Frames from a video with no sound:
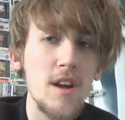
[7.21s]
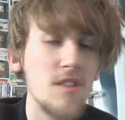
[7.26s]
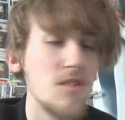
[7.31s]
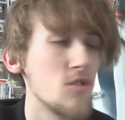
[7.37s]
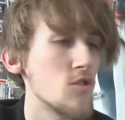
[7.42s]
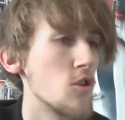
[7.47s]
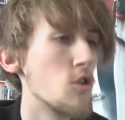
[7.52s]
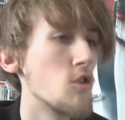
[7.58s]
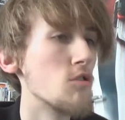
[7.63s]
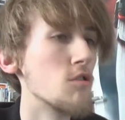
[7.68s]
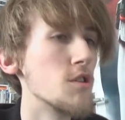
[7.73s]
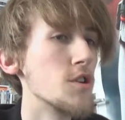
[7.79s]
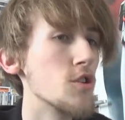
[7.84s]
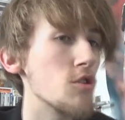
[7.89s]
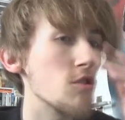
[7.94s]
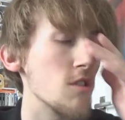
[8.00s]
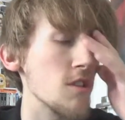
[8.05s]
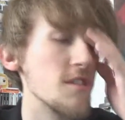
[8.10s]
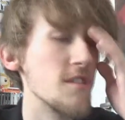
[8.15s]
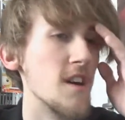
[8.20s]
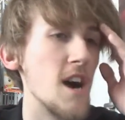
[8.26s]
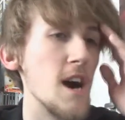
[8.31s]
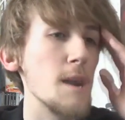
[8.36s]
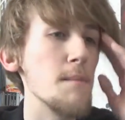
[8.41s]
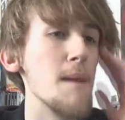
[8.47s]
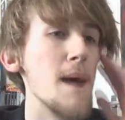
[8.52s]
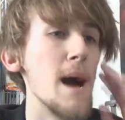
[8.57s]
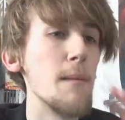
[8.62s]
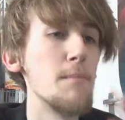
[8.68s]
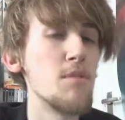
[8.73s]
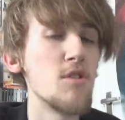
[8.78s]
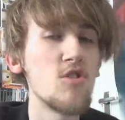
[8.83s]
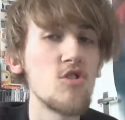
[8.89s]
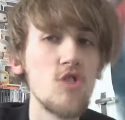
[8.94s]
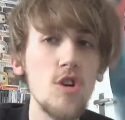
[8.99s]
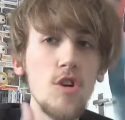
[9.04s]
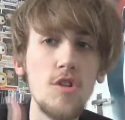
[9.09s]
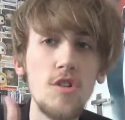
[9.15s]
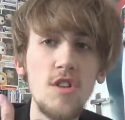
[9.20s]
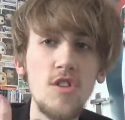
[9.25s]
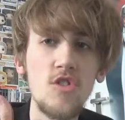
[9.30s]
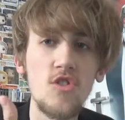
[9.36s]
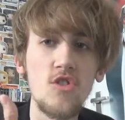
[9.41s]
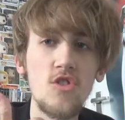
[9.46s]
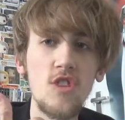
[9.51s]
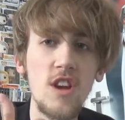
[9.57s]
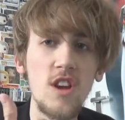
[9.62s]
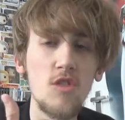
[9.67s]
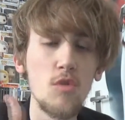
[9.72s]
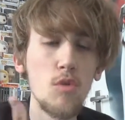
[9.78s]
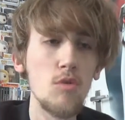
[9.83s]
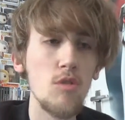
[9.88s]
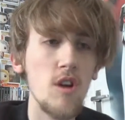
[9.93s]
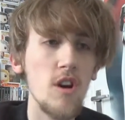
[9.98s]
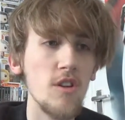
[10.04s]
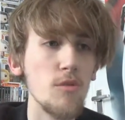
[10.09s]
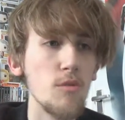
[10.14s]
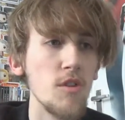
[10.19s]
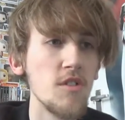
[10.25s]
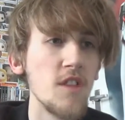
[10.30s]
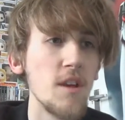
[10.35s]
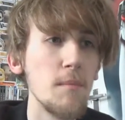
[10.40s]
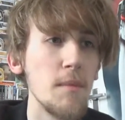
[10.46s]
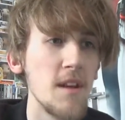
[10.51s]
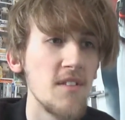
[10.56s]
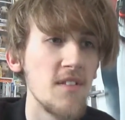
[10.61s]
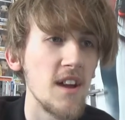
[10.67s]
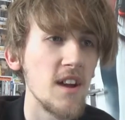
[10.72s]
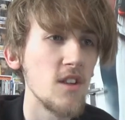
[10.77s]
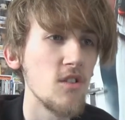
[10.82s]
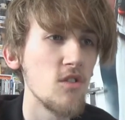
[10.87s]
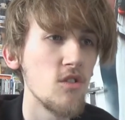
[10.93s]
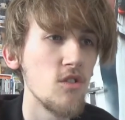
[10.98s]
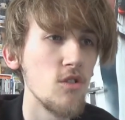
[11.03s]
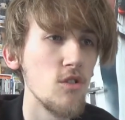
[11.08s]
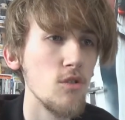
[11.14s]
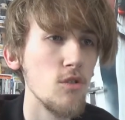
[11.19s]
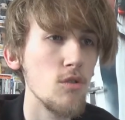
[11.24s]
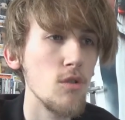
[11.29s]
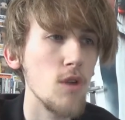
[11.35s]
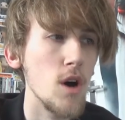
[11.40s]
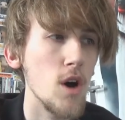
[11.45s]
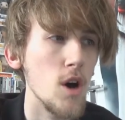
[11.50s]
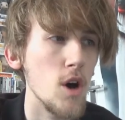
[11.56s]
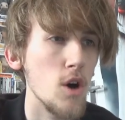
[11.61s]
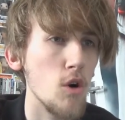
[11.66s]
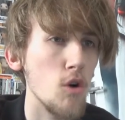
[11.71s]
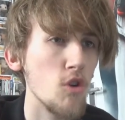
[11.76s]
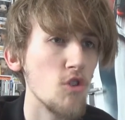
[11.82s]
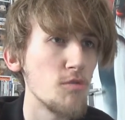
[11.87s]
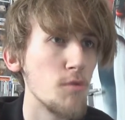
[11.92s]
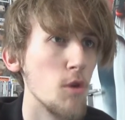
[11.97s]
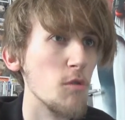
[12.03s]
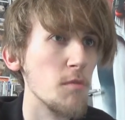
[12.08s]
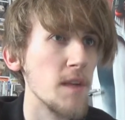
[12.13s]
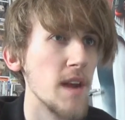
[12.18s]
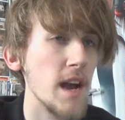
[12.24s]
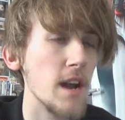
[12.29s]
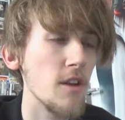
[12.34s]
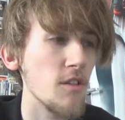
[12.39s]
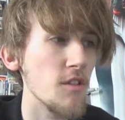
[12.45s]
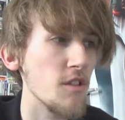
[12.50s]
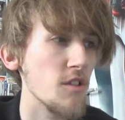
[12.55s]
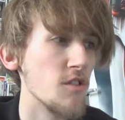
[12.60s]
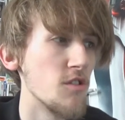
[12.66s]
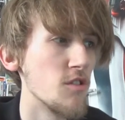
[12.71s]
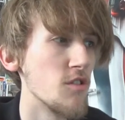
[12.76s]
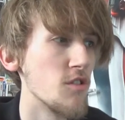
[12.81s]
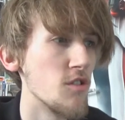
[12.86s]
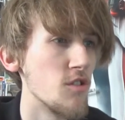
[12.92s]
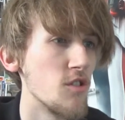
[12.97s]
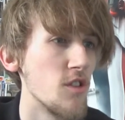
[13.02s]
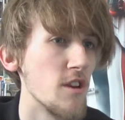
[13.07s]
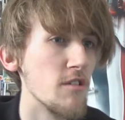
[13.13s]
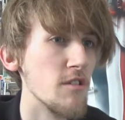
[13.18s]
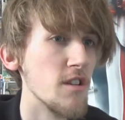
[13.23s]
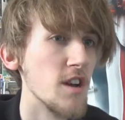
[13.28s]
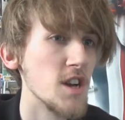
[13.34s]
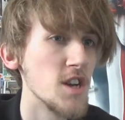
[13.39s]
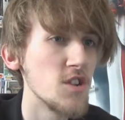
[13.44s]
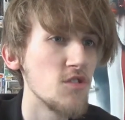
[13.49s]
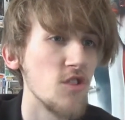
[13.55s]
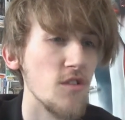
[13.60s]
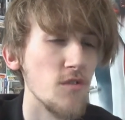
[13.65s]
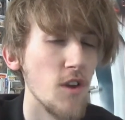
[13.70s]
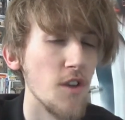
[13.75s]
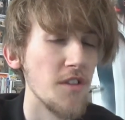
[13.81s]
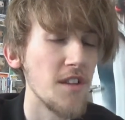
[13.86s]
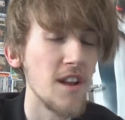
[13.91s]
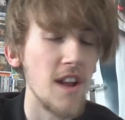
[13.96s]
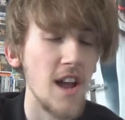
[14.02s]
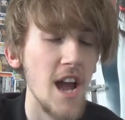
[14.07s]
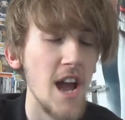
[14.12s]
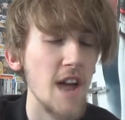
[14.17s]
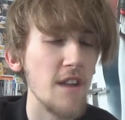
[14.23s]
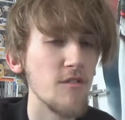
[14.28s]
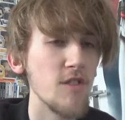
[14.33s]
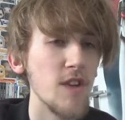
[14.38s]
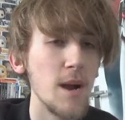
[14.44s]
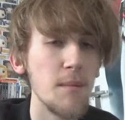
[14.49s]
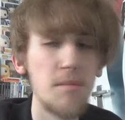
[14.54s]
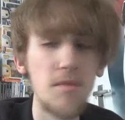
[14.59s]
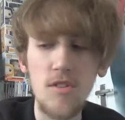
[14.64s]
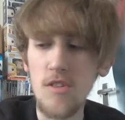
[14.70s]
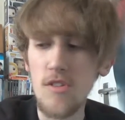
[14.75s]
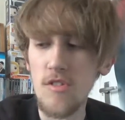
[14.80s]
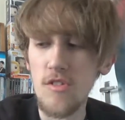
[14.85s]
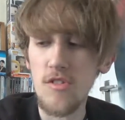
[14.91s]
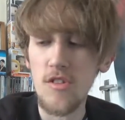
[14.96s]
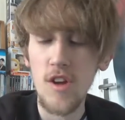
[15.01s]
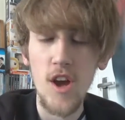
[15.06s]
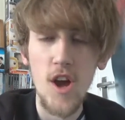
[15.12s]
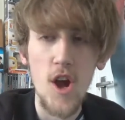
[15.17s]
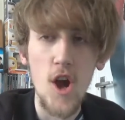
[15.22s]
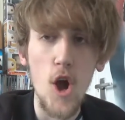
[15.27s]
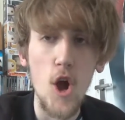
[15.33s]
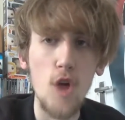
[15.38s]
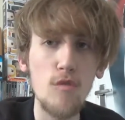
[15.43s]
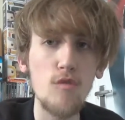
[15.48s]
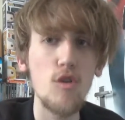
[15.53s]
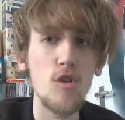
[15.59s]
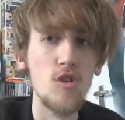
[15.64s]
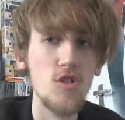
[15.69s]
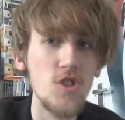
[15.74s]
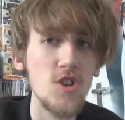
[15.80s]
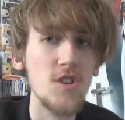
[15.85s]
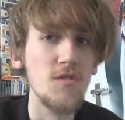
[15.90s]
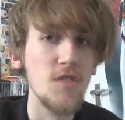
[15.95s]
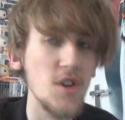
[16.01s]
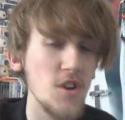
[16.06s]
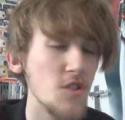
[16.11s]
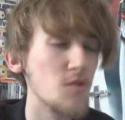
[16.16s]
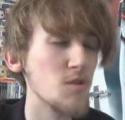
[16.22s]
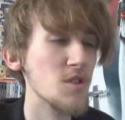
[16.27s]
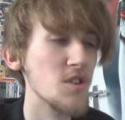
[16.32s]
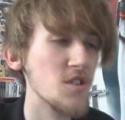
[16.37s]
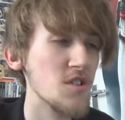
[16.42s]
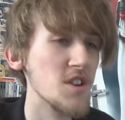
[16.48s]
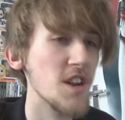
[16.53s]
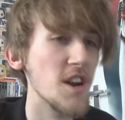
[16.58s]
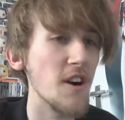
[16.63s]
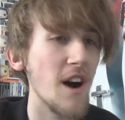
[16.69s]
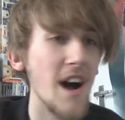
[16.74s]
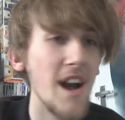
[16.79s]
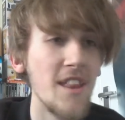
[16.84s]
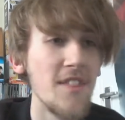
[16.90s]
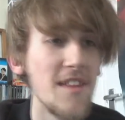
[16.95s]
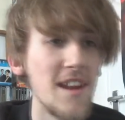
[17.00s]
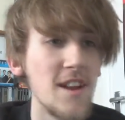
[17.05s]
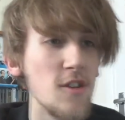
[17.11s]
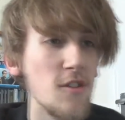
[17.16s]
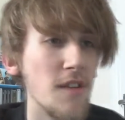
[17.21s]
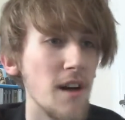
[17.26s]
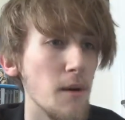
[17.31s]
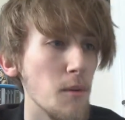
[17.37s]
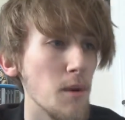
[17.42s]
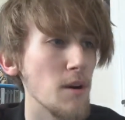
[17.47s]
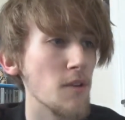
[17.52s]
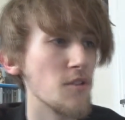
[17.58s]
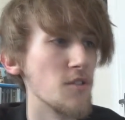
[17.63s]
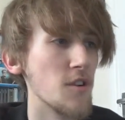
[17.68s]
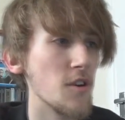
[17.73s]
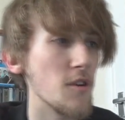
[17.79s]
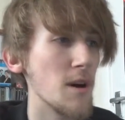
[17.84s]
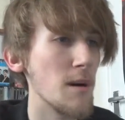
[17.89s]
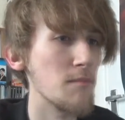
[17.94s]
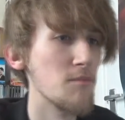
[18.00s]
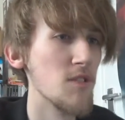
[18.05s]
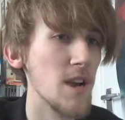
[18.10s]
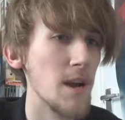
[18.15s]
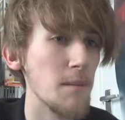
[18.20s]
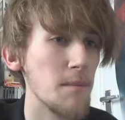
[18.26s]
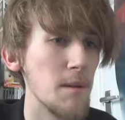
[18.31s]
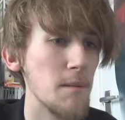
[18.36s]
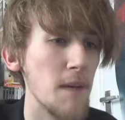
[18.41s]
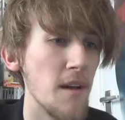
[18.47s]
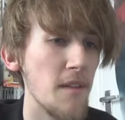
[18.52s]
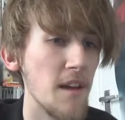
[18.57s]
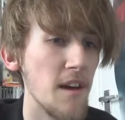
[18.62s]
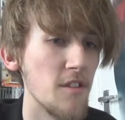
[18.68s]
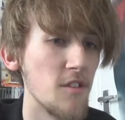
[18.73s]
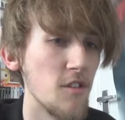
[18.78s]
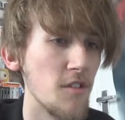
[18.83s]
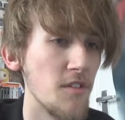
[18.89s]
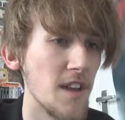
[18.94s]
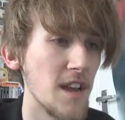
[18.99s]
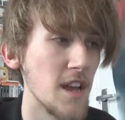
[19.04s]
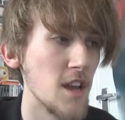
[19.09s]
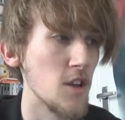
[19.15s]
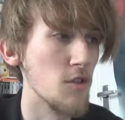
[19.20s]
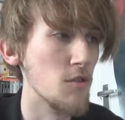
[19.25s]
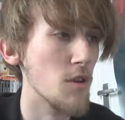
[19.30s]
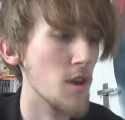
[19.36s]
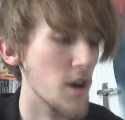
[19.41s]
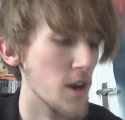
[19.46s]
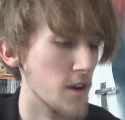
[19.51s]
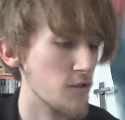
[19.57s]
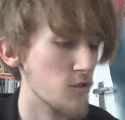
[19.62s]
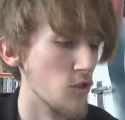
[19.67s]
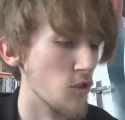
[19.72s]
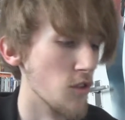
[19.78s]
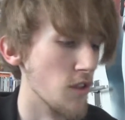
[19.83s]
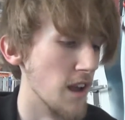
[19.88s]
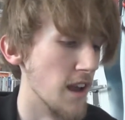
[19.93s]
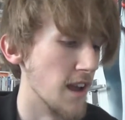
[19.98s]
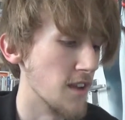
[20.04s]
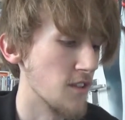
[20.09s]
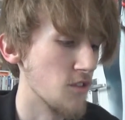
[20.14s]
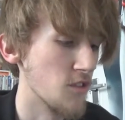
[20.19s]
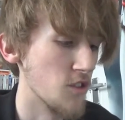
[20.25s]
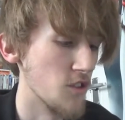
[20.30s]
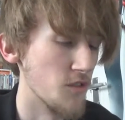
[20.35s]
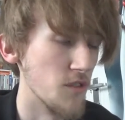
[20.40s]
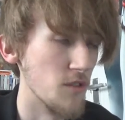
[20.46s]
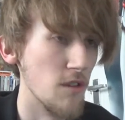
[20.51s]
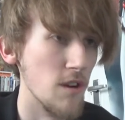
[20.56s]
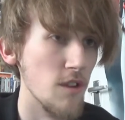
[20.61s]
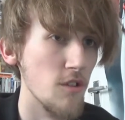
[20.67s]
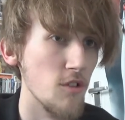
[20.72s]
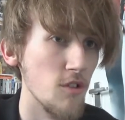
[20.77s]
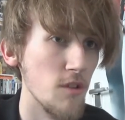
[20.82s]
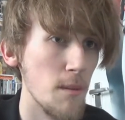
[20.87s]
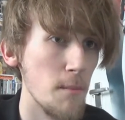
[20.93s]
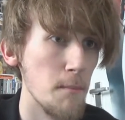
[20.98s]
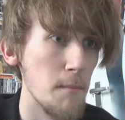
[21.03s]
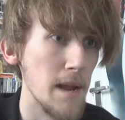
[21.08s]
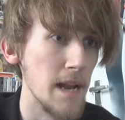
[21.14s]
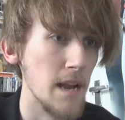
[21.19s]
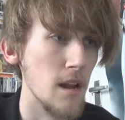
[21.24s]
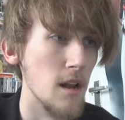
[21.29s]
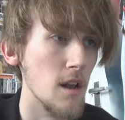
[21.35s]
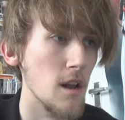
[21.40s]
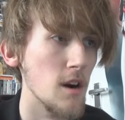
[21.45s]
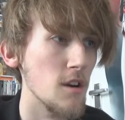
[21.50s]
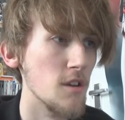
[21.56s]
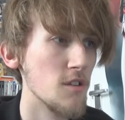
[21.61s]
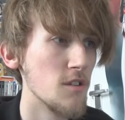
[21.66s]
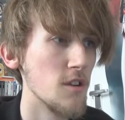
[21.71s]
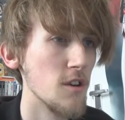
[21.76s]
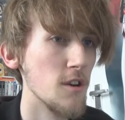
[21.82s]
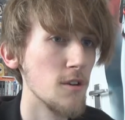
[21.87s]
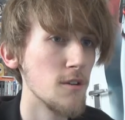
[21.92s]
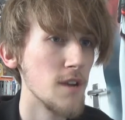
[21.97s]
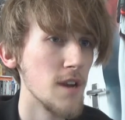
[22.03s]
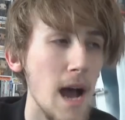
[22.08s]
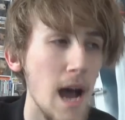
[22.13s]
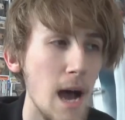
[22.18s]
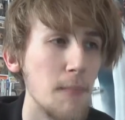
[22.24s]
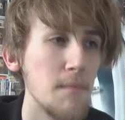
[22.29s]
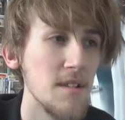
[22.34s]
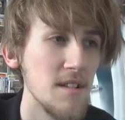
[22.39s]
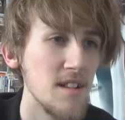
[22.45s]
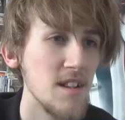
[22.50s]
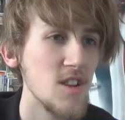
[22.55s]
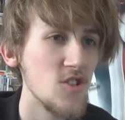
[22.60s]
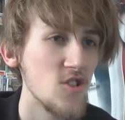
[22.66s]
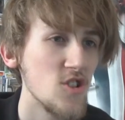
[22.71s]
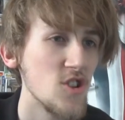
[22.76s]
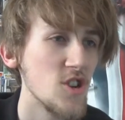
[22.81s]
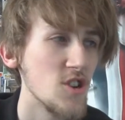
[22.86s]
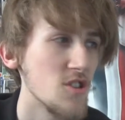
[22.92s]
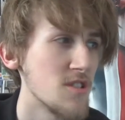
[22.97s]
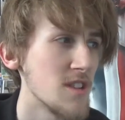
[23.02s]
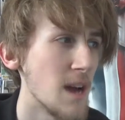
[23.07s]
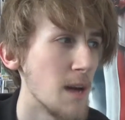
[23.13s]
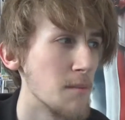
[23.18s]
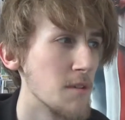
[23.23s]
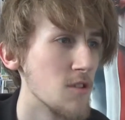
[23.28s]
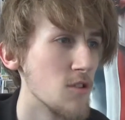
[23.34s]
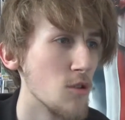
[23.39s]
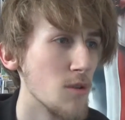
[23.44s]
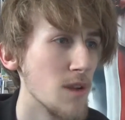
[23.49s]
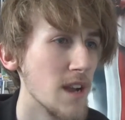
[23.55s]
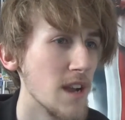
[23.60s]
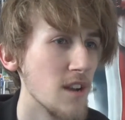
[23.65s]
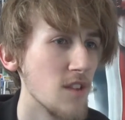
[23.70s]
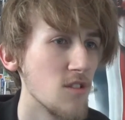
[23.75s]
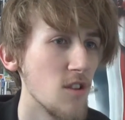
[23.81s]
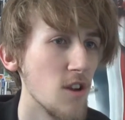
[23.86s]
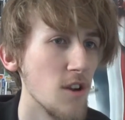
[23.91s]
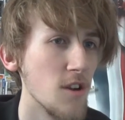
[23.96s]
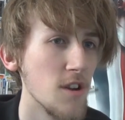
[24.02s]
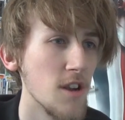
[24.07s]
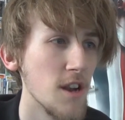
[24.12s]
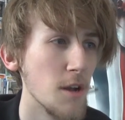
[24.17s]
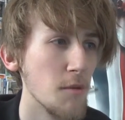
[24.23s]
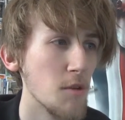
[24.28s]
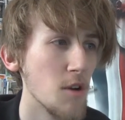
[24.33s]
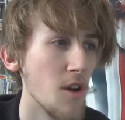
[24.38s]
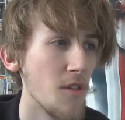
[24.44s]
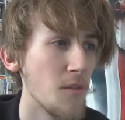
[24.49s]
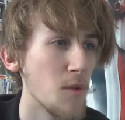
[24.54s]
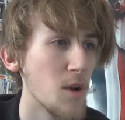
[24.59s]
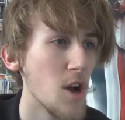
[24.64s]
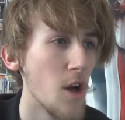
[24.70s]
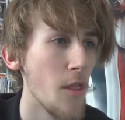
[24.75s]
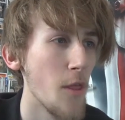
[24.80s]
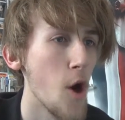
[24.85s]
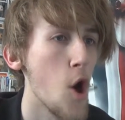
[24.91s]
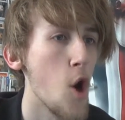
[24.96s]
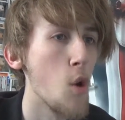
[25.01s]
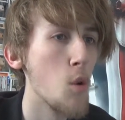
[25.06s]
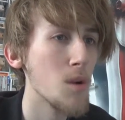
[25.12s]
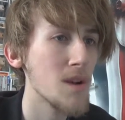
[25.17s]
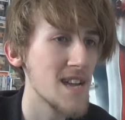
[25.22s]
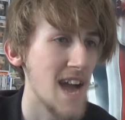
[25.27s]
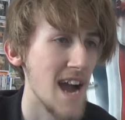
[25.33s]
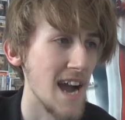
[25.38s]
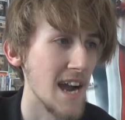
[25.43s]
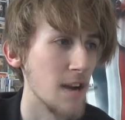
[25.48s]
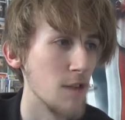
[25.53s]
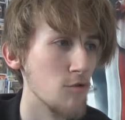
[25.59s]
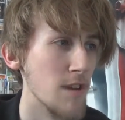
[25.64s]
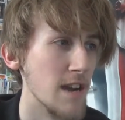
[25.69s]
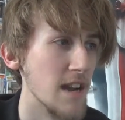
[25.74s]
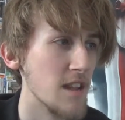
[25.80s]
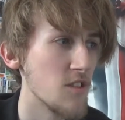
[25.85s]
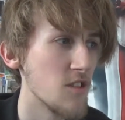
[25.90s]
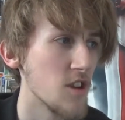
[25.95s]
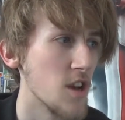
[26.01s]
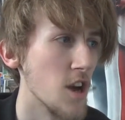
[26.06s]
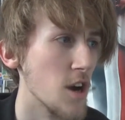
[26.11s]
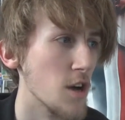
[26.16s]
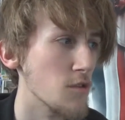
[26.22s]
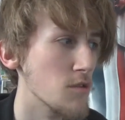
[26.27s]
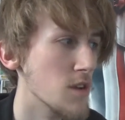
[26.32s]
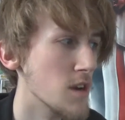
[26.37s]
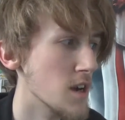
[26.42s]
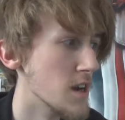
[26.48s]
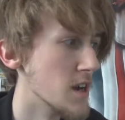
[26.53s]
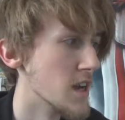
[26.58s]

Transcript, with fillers: It's Toradora time, episode six. We're on. I want to say big thanks to all the support we've been getting on this series actually so far. I think like every episode's over one hundred views, which is, you know, I didn't think it'd do that well, so I'm pretty happy about that. So thank you for all the likes and stuff. It really does mean a lot. So Ami's introduced. Ami's all here. So, you know, we got we got the whole gang ready to go.